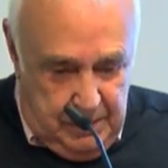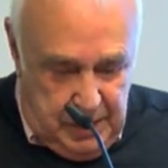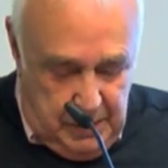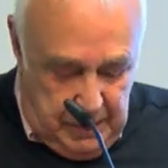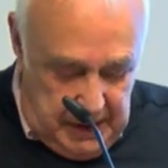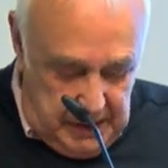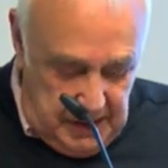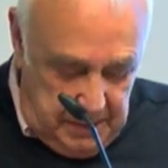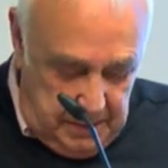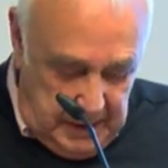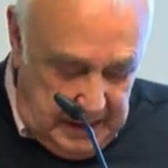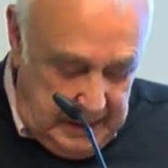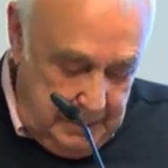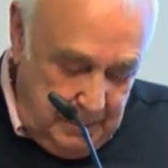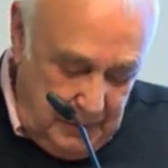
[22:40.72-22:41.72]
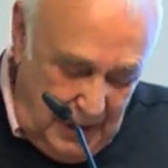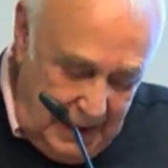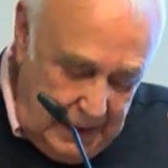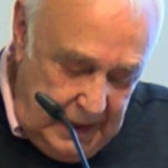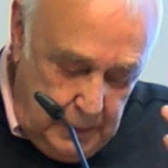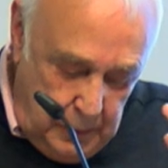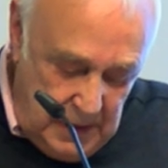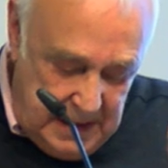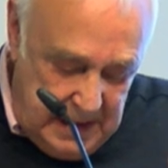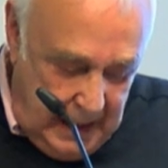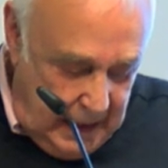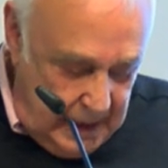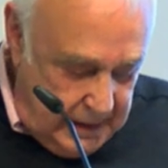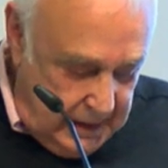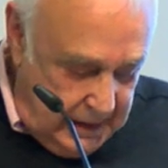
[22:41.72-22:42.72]
proposed by, really, it was the
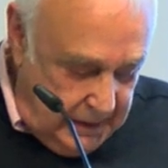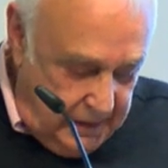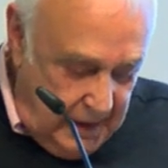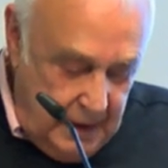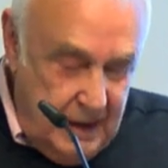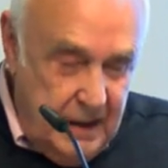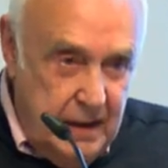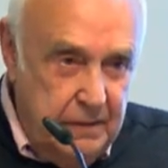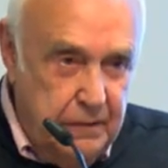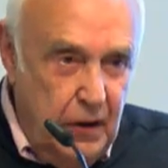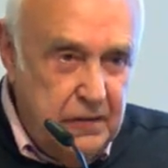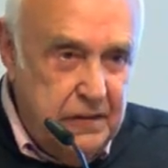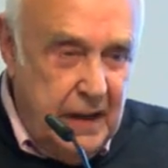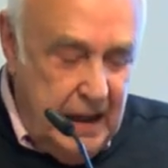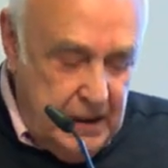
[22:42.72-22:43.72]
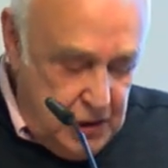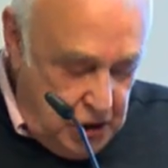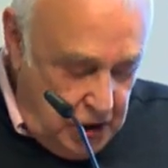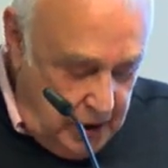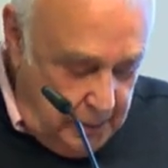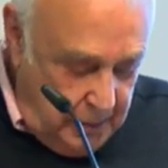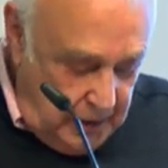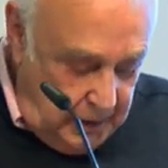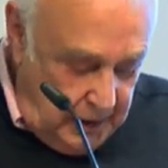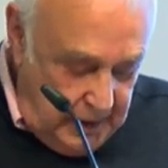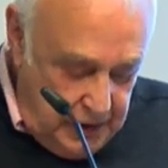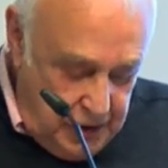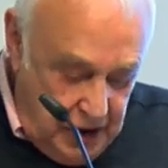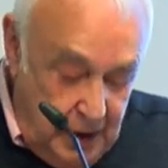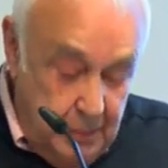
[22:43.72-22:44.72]
idea of Wolfgang Schäuble,
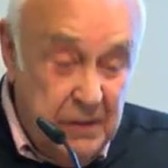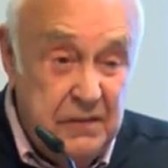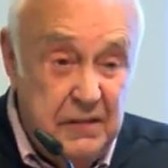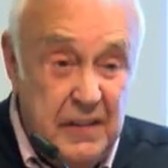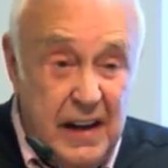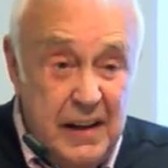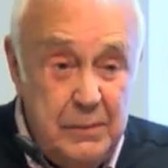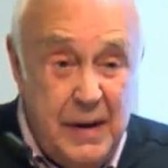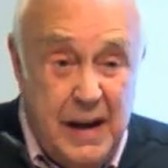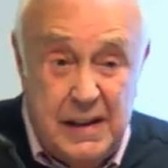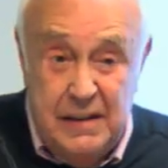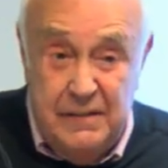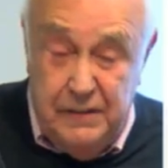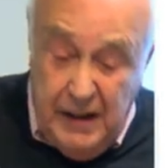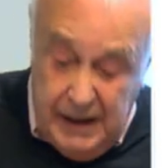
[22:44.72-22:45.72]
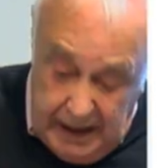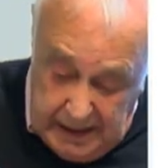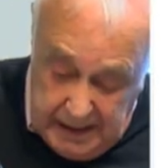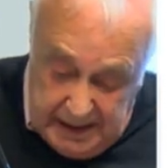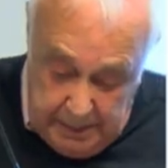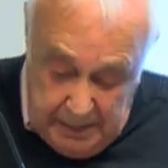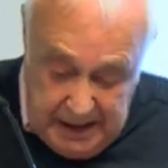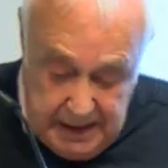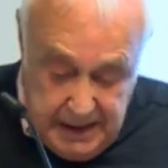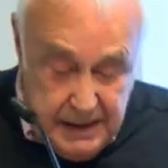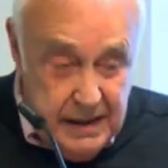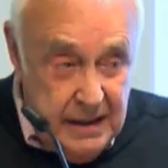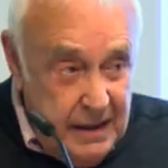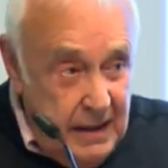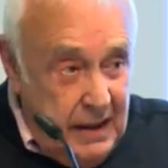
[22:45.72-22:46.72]
German finance
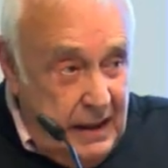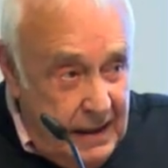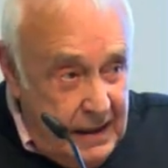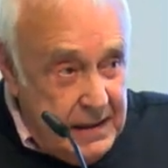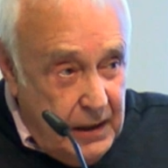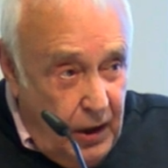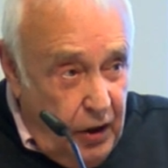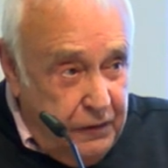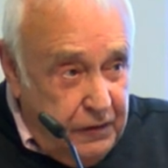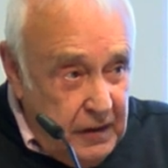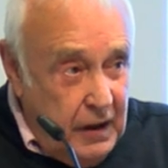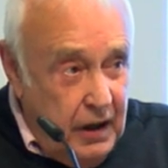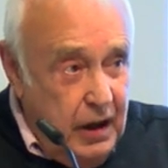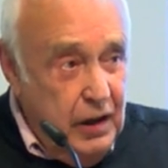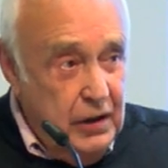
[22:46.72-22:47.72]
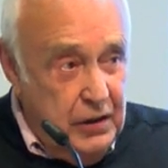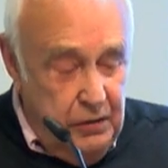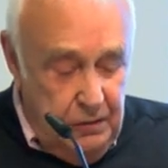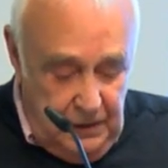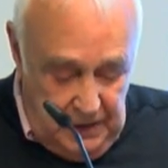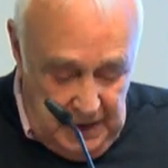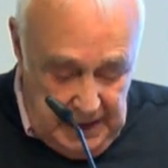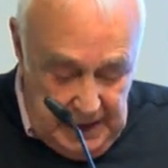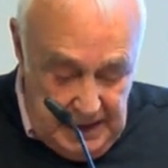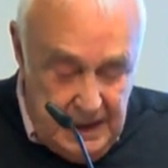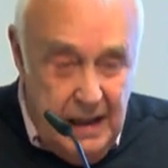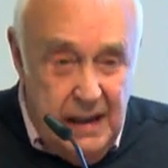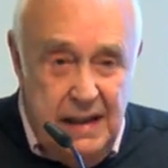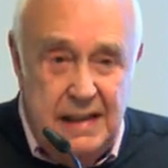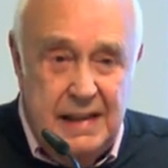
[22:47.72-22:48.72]
minister. He's often argued for this.
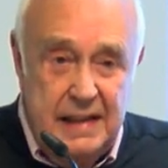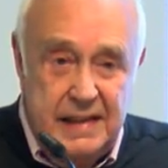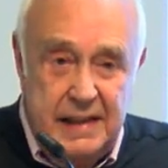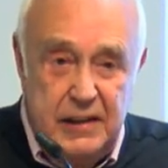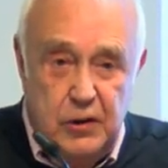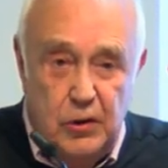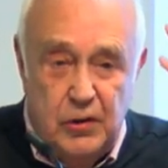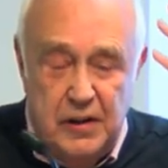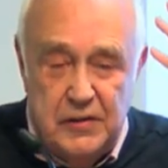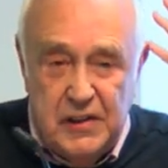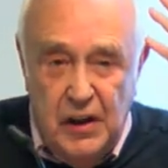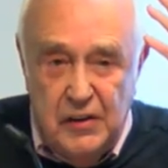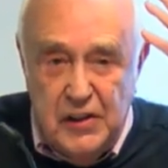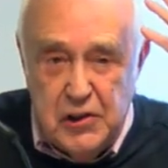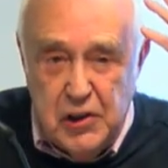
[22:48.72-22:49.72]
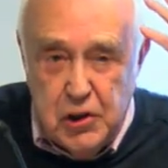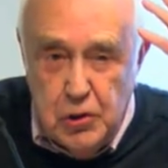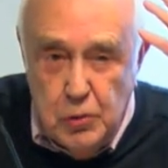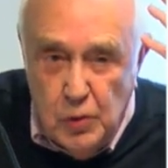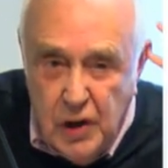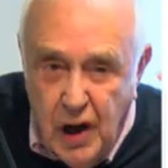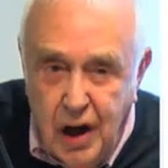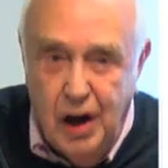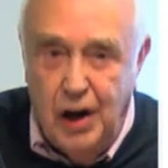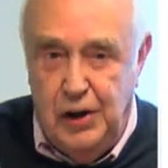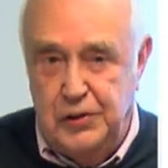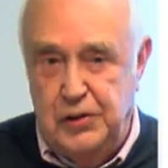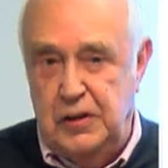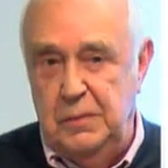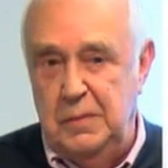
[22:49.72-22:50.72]
He says the Eurozone is too
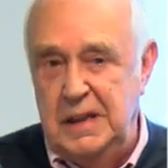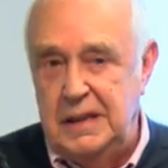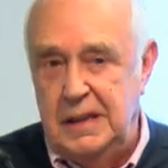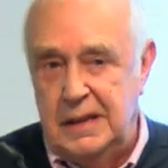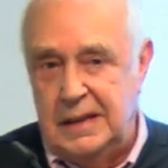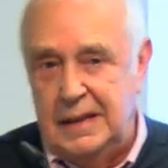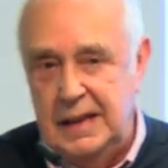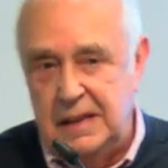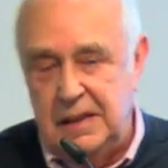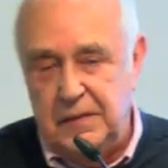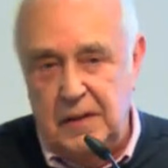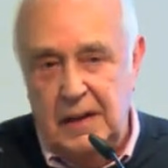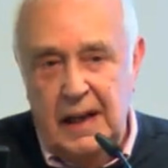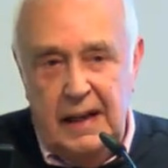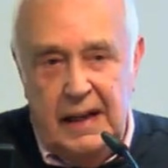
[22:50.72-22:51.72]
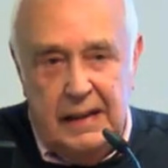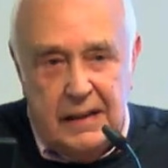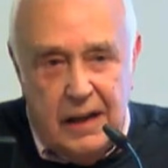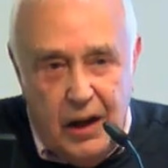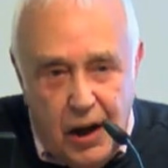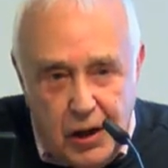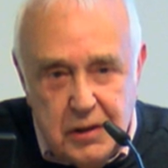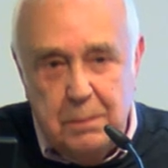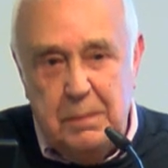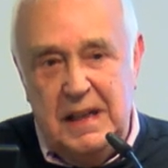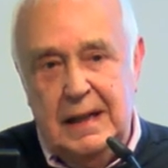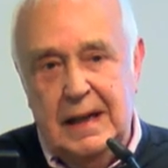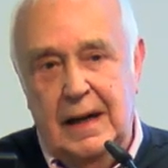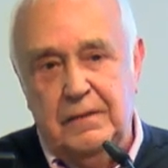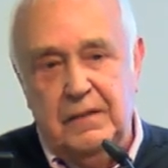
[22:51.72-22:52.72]
large to be successful. It can't be
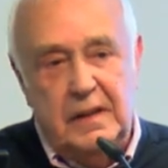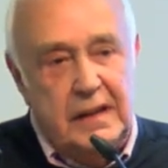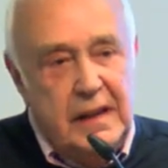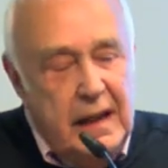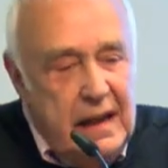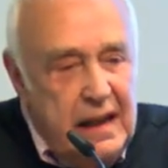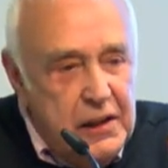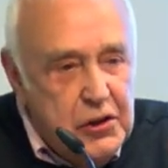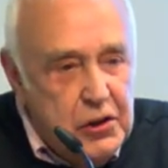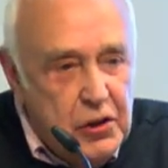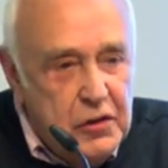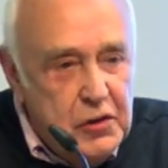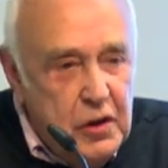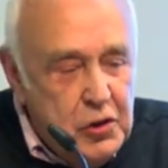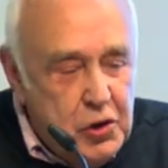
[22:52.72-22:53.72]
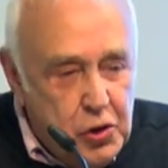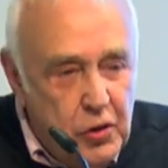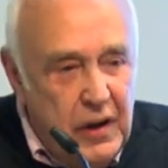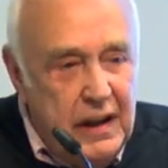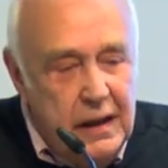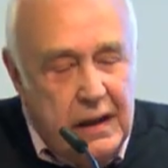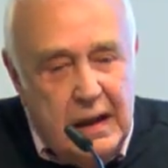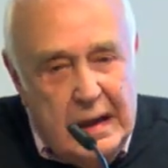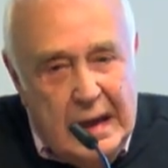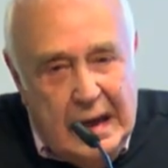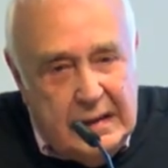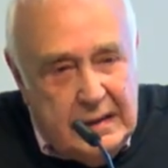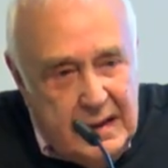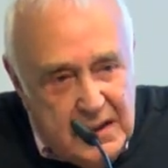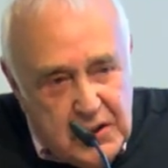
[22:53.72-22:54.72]
governed. It should shrink,
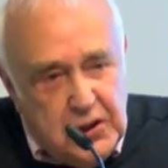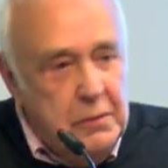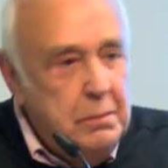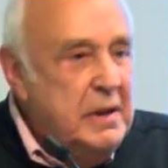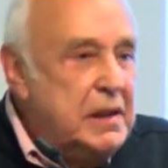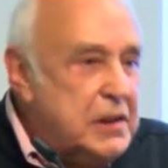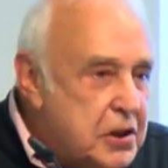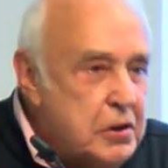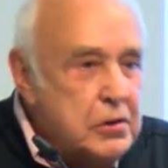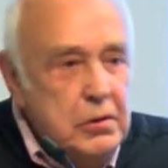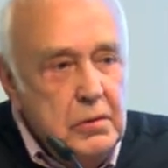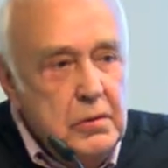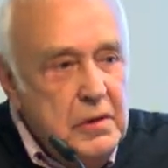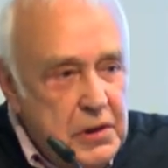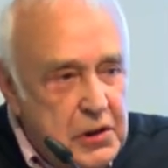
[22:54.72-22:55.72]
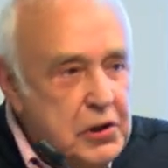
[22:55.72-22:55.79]
and there should be two